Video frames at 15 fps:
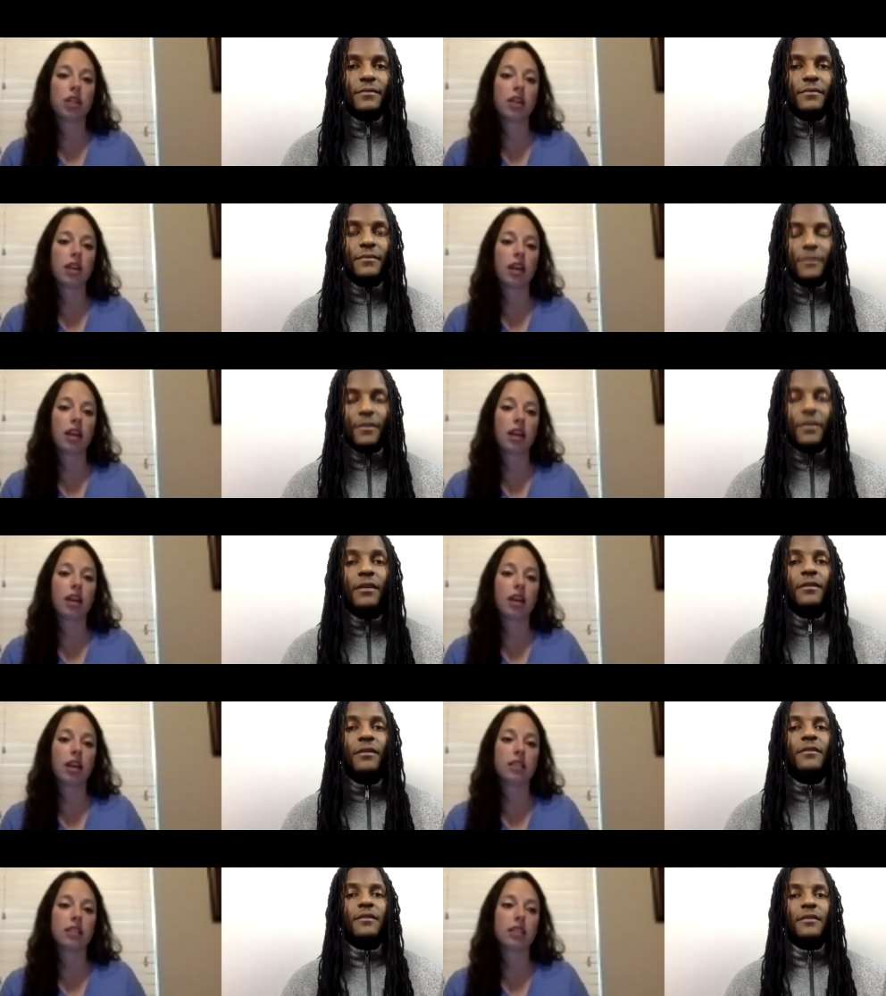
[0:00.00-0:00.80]
Speaker 1: And mm.
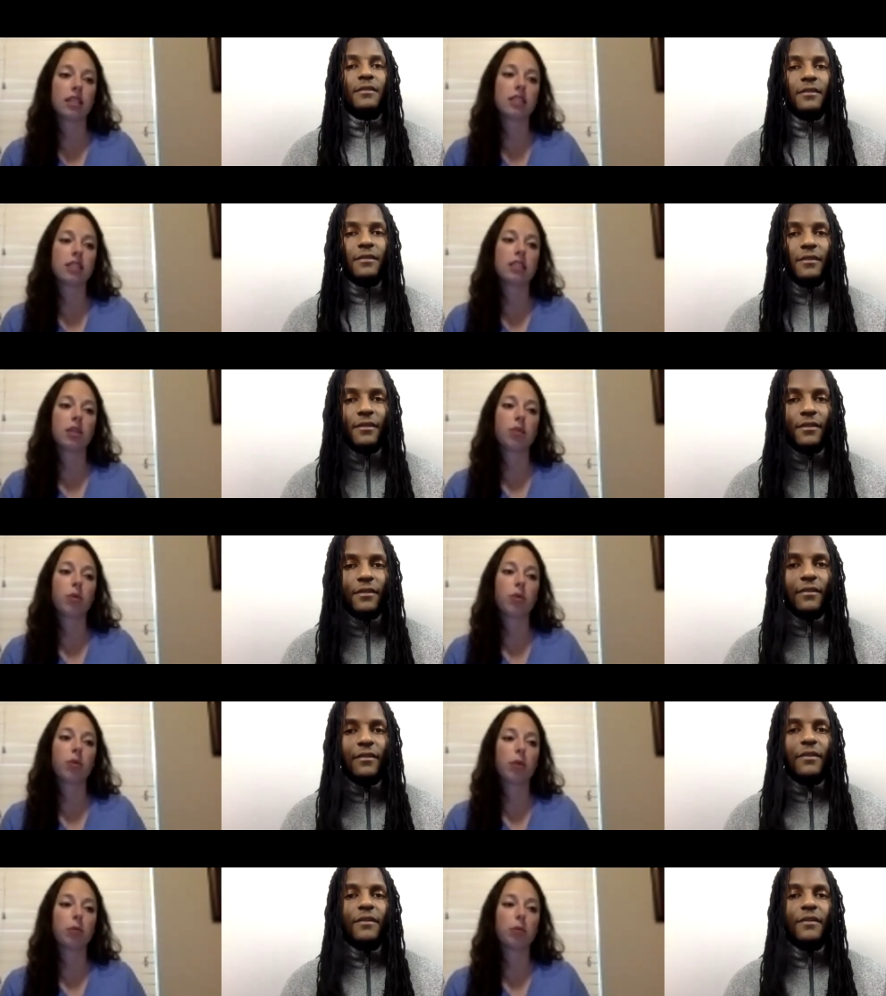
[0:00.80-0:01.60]
this year we were
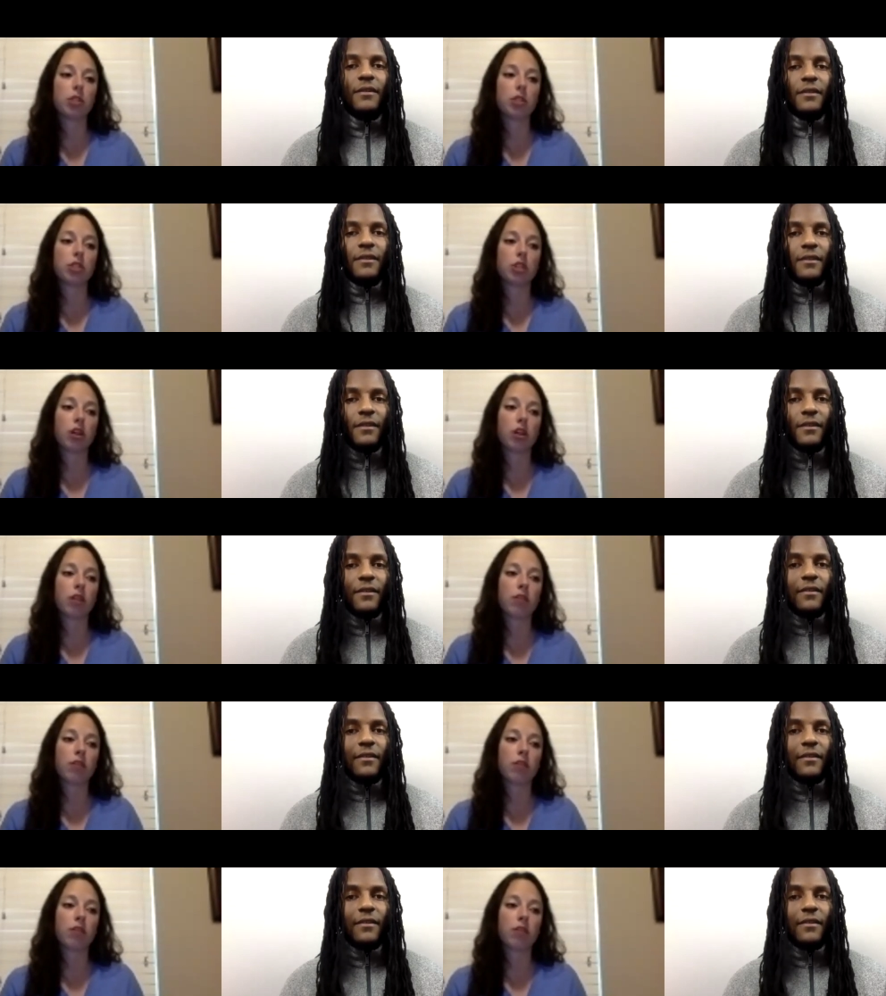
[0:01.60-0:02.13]
able to serve